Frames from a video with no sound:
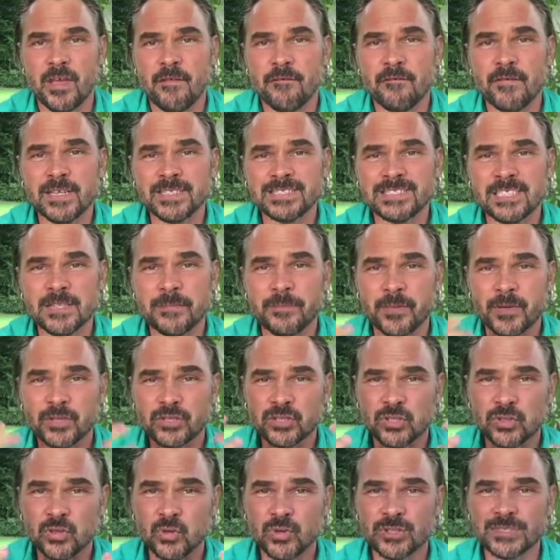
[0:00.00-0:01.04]
Firstly,
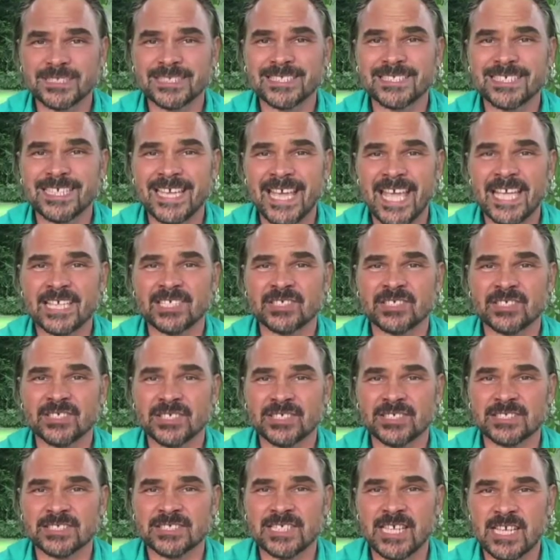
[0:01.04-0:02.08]
person who is engaged in
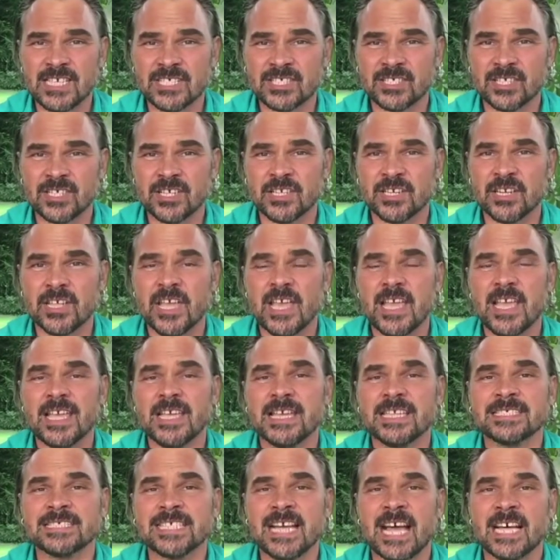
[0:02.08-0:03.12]
their session
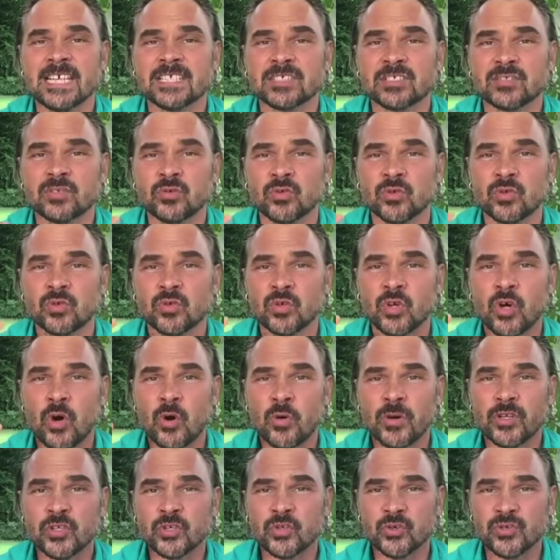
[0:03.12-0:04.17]
is asked to
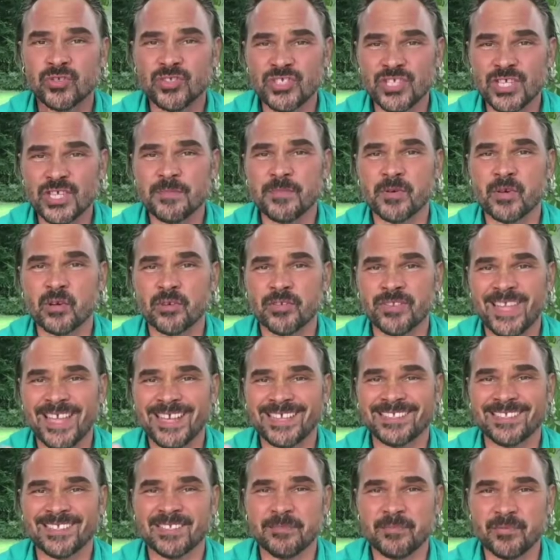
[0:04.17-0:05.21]
go into deep
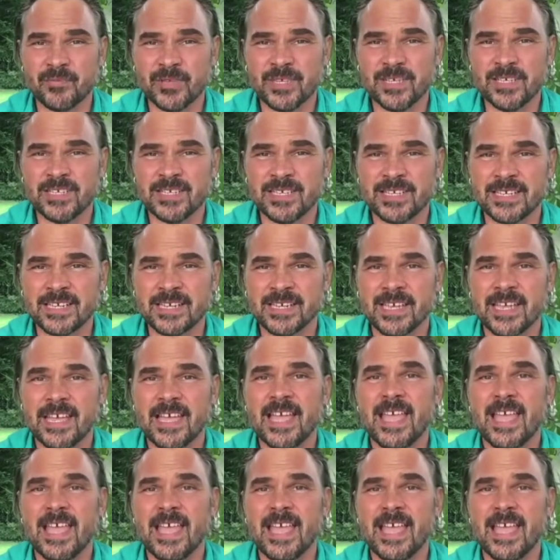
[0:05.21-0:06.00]
connected breathing,